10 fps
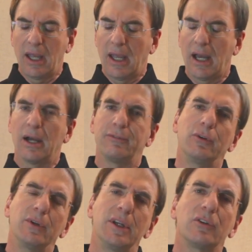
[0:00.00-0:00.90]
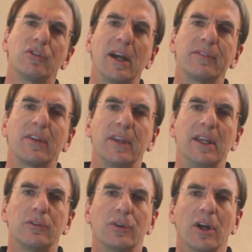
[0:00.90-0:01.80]
A few years after
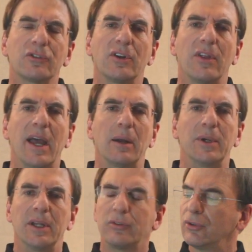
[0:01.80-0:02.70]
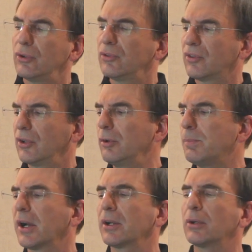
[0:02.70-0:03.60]
the introduction of that, we introduced a new
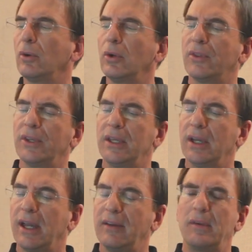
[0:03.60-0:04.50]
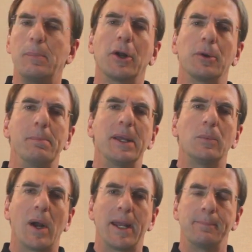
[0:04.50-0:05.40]
putter called the heavy putter
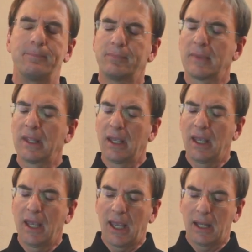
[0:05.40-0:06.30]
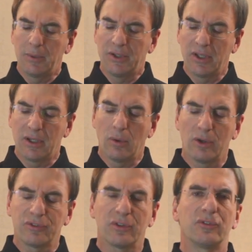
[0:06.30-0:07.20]
midweight, and we did
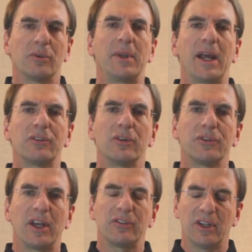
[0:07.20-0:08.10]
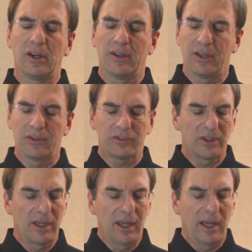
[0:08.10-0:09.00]
also some national testing on this.
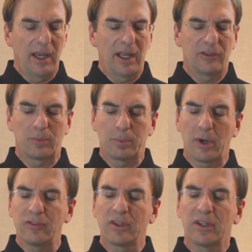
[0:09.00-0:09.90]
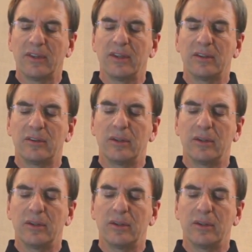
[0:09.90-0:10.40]
And surprisingly, that